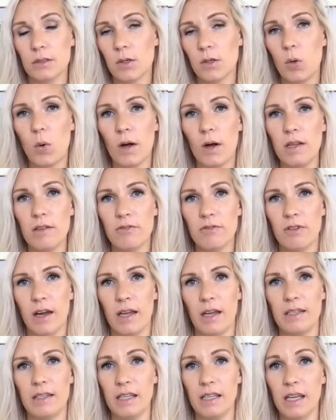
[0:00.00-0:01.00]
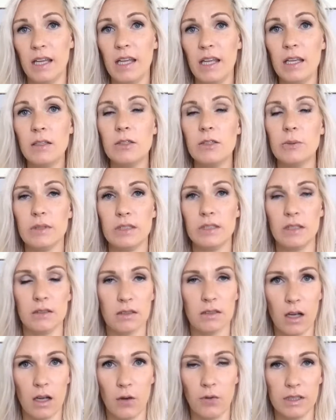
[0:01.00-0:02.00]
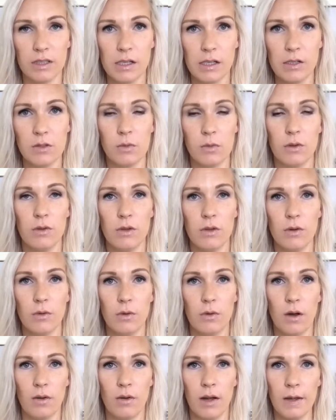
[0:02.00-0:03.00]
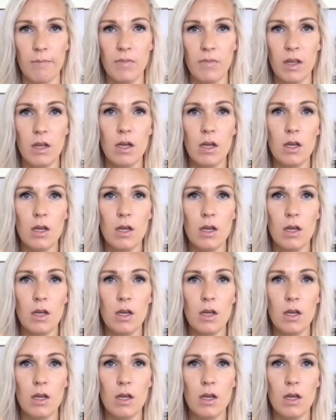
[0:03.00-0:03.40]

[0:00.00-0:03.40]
qualified to get into a sales conversation with you. All right.